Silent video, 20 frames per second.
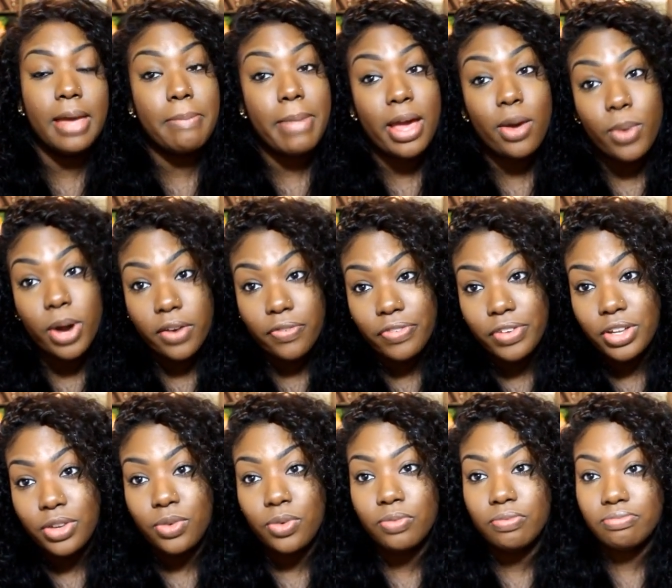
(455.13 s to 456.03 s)
it may work for
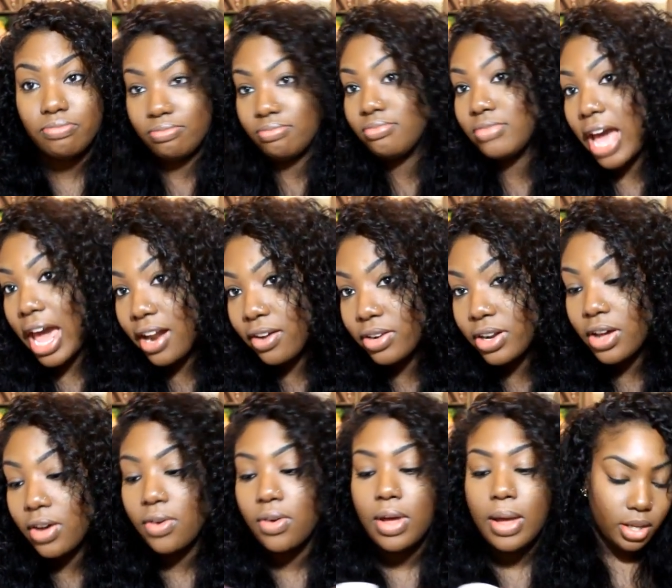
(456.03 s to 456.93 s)
you. I don't
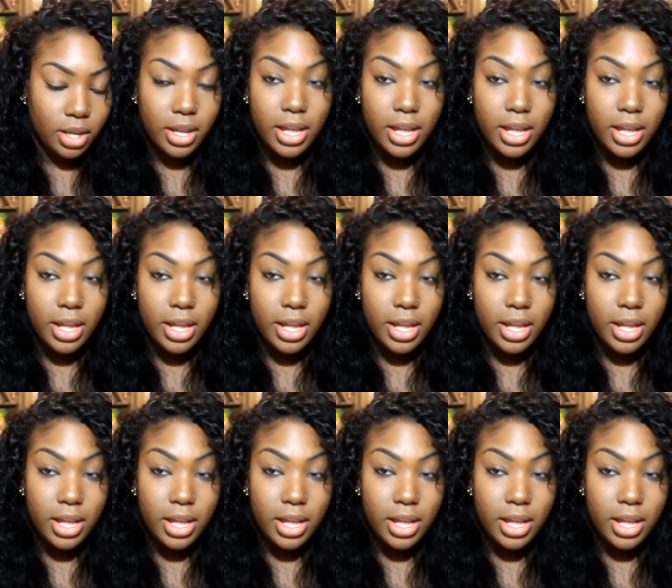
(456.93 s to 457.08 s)
know.